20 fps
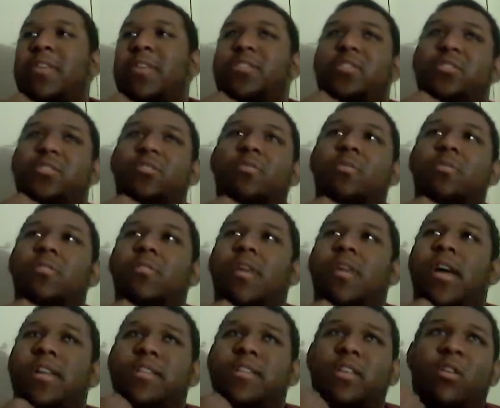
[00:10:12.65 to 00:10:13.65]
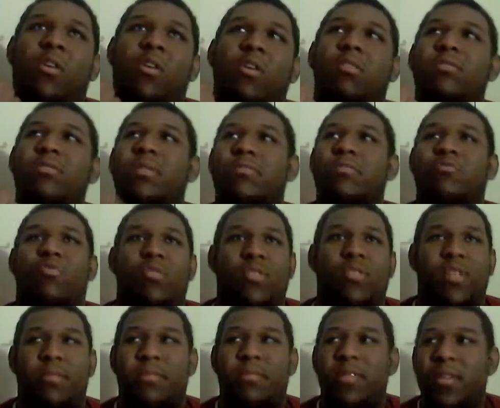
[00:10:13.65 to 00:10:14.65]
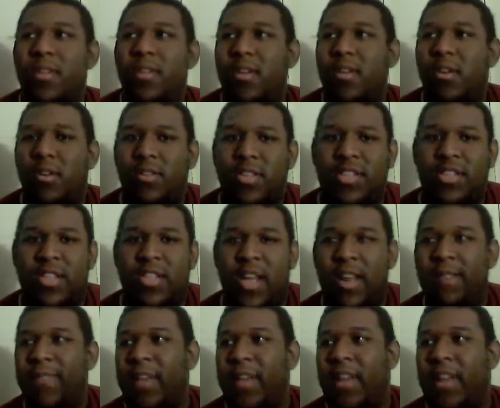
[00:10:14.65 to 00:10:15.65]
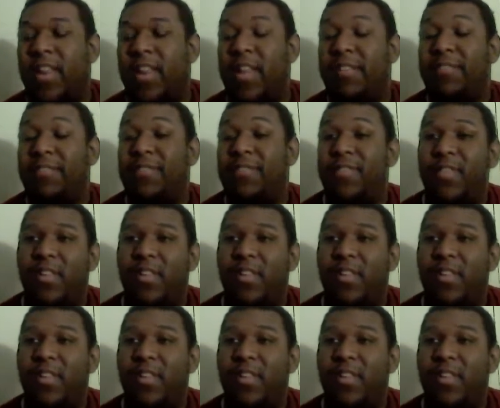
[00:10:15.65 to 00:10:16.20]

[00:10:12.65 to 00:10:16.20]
so as he hurled him towards the side of the cliff.